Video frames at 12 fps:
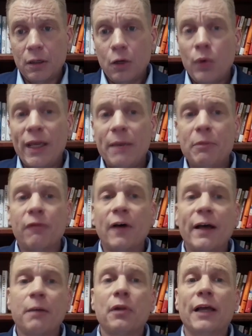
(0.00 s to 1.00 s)
We aim to
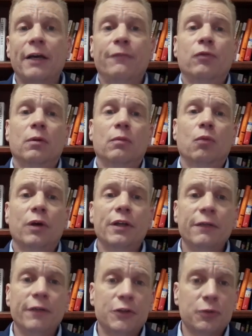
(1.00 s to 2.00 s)
provide a platform where
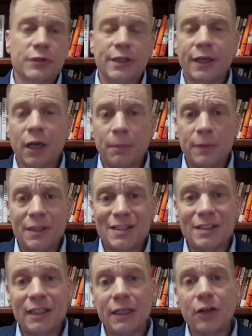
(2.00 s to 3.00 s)
individuals and companies
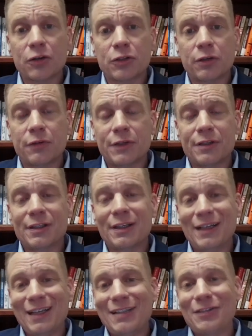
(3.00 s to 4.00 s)
seeking our services
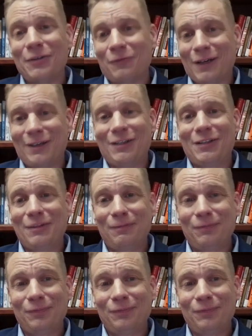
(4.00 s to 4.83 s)
can easily find us.